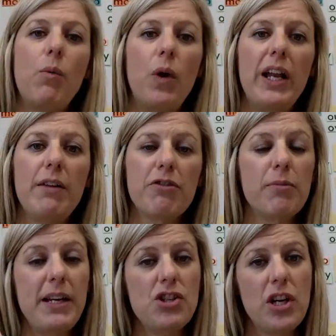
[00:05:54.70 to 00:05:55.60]
what
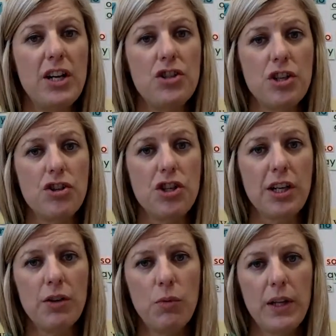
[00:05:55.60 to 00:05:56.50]
information I just
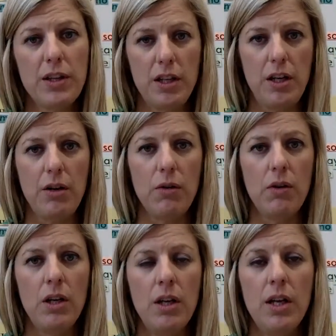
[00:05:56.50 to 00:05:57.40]
shared with
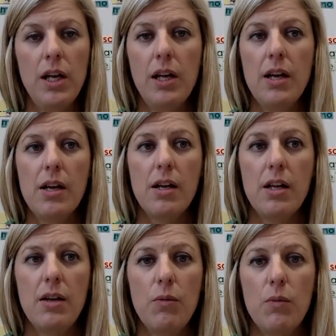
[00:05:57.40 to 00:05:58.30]
you,
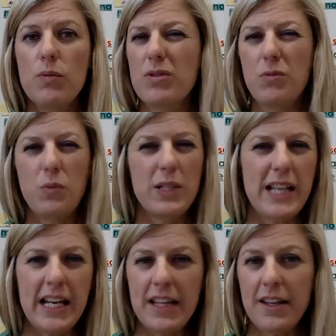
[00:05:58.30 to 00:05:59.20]
was
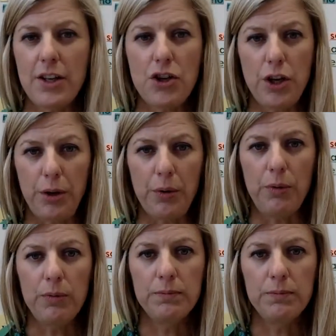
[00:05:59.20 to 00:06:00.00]
anything new